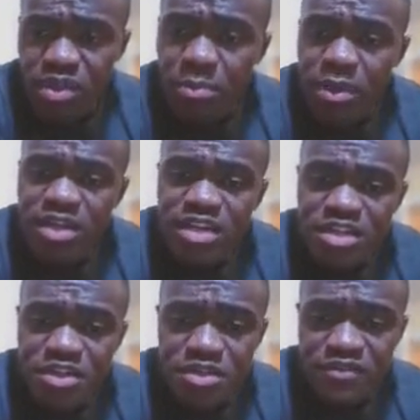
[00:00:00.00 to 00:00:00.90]
pay
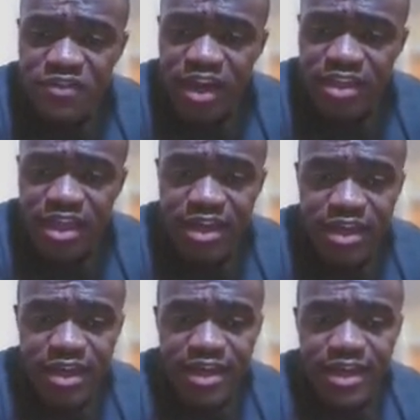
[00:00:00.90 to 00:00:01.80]
attention to the fact that
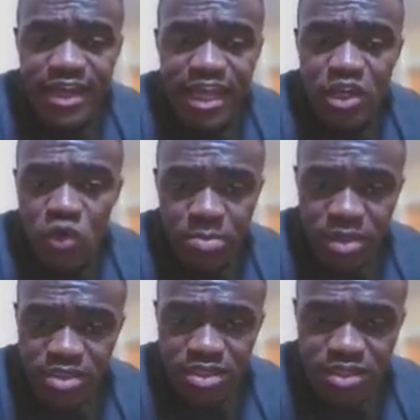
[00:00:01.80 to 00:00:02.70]
in your
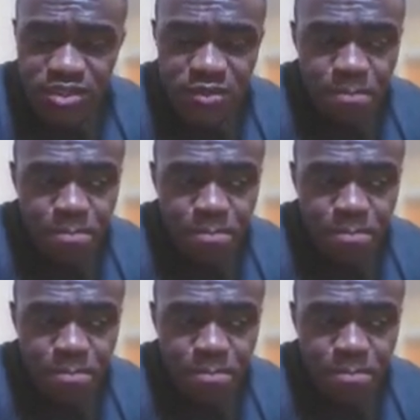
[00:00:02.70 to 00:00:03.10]
business,